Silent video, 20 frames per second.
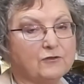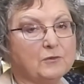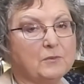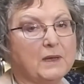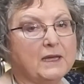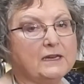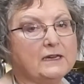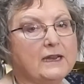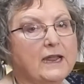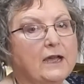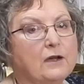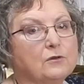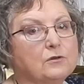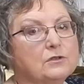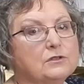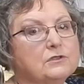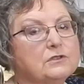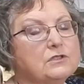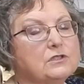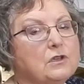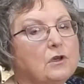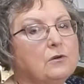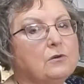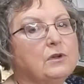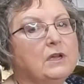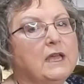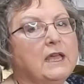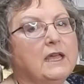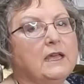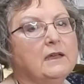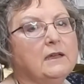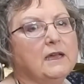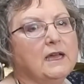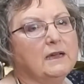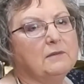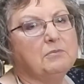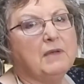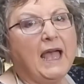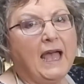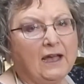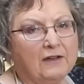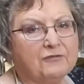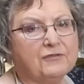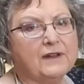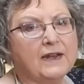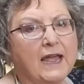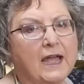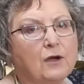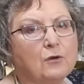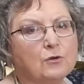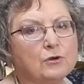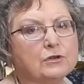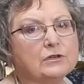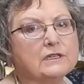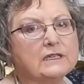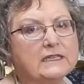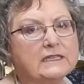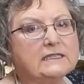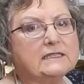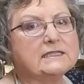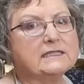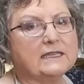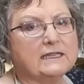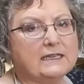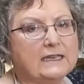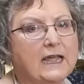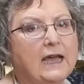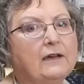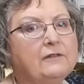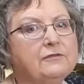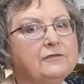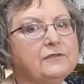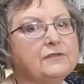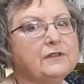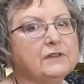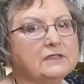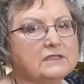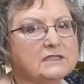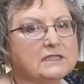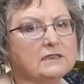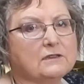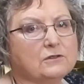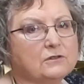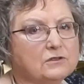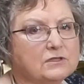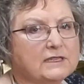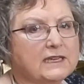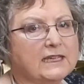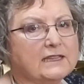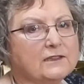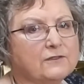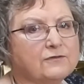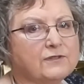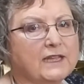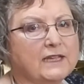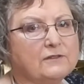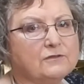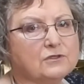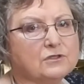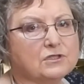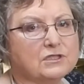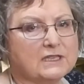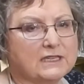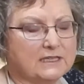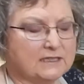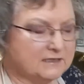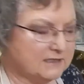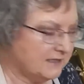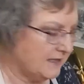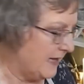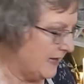for about an hour or so. Half an hour is enough to get the flavors into